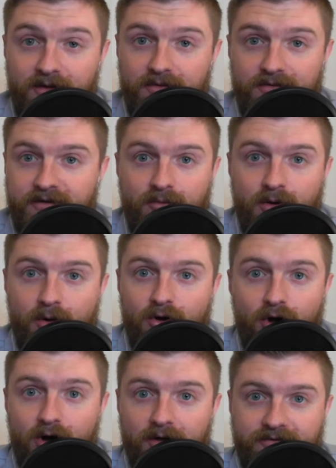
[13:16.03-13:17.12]
zero
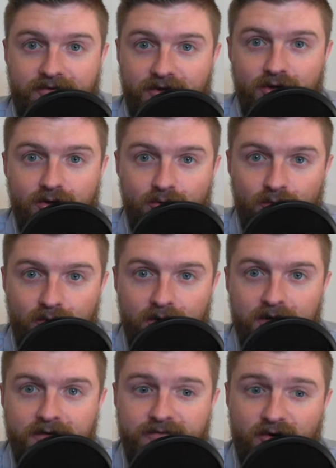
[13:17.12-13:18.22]
cost to you,
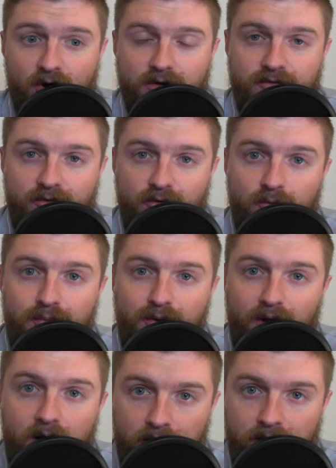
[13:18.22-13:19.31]
start to
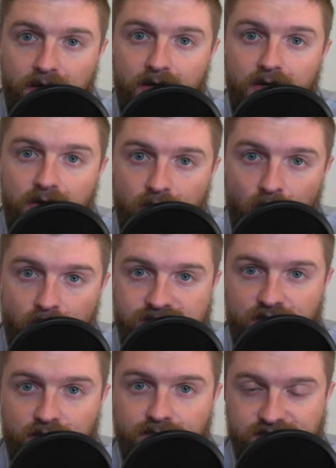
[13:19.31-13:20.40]
plug your
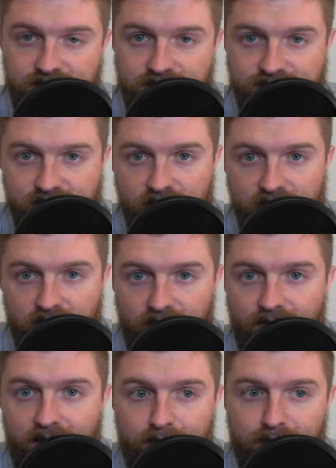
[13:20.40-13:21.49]
services
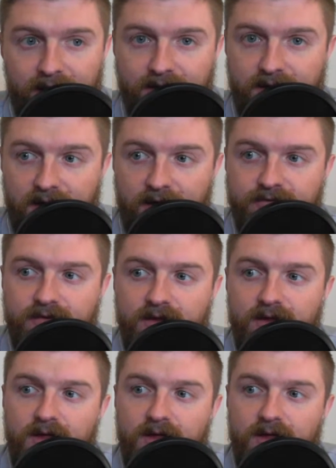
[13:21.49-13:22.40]
in that podcast.